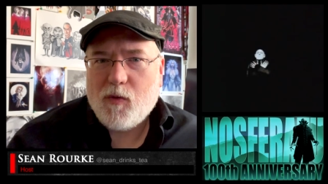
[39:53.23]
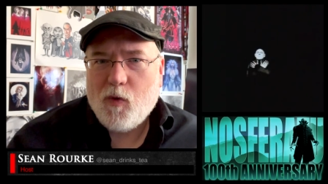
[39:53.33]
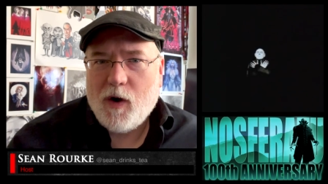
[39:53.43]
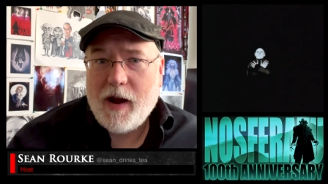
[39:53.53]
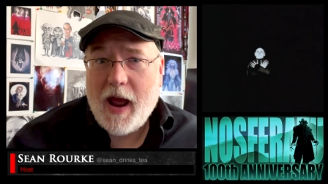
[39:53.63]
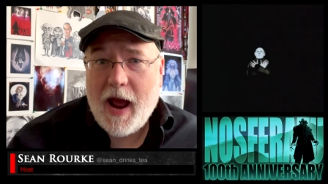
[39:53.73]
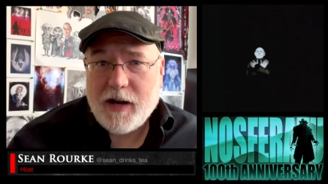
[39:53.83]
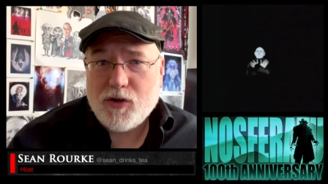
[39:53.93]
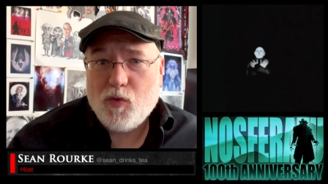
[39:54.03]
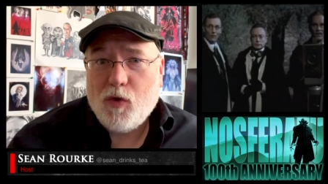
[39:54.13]
were an
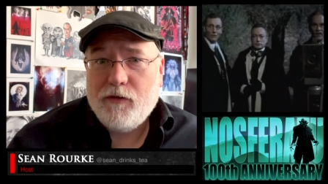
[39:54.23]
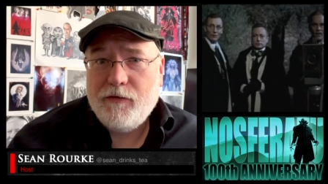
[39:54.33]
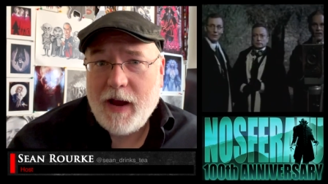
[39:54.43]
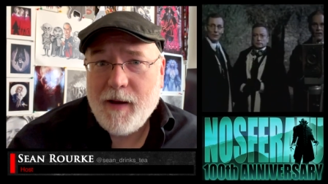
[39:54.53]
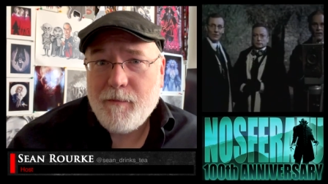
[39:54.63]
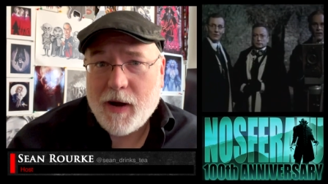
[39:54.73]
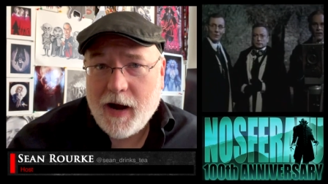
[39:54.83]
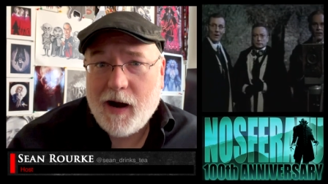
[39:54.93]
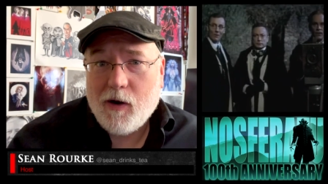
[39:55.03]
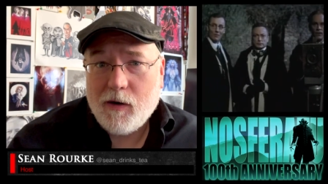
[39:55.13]
actual
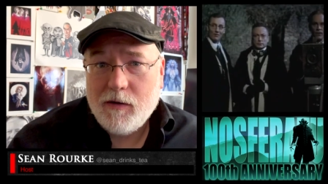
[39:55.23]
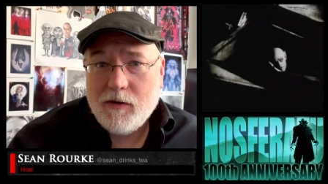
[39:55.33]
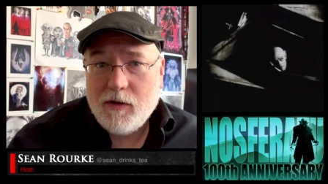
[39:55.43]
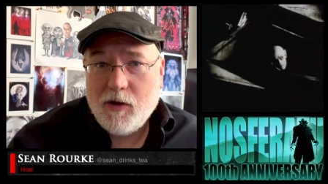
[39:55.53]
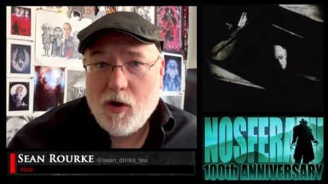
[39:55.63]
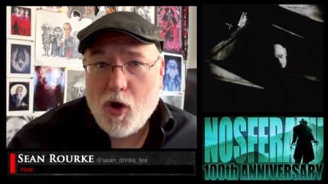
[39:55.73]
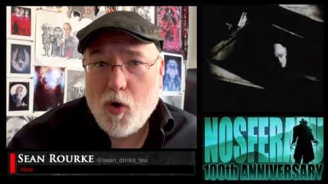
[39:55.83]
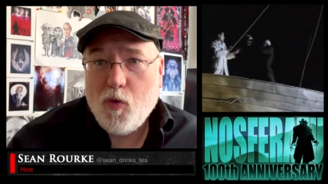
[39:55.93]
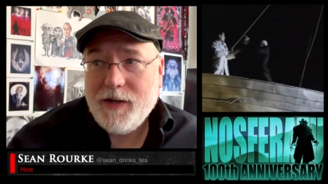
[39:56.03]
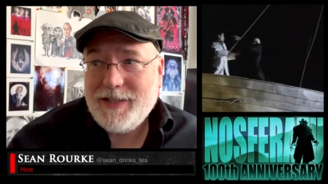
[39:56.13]
vampire
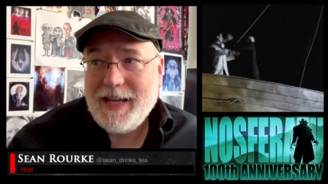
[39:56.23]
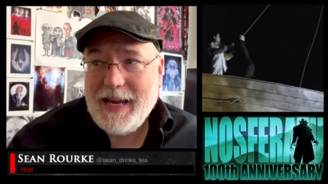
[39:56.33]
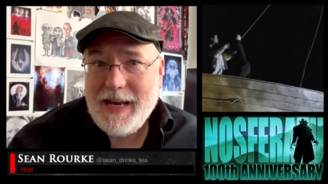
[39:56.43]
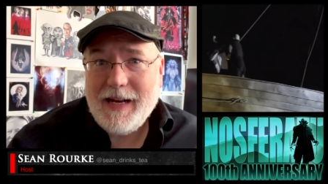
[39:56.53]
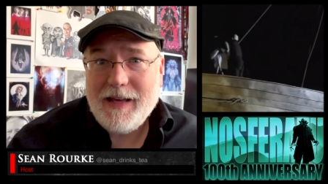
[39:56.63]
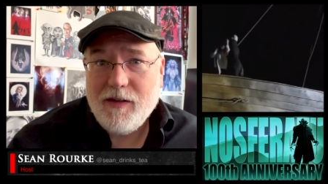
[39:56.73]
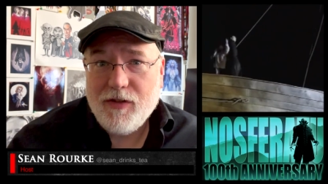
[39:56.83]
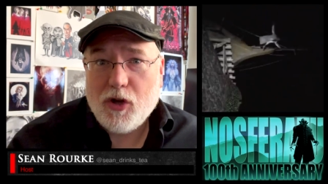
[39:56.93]
who is eating the